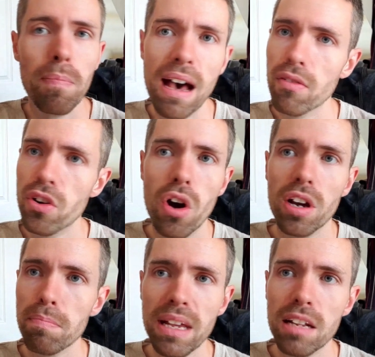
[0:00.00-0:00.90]
about
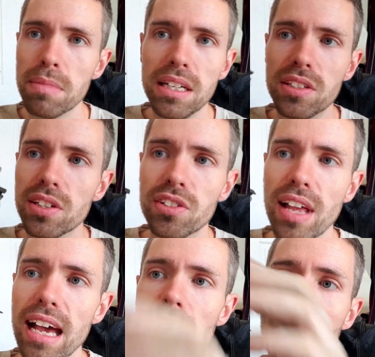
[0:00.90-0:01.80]
9mm
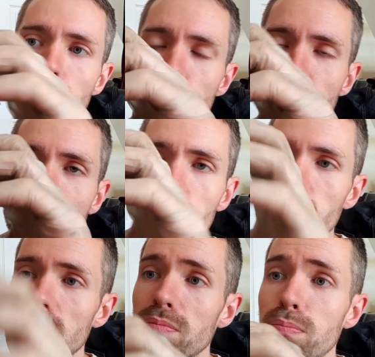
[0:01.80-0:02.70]
there. I'm pretty
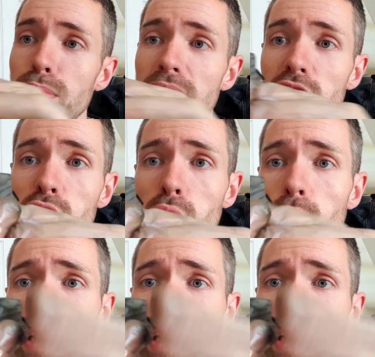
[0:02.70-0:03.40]
sure.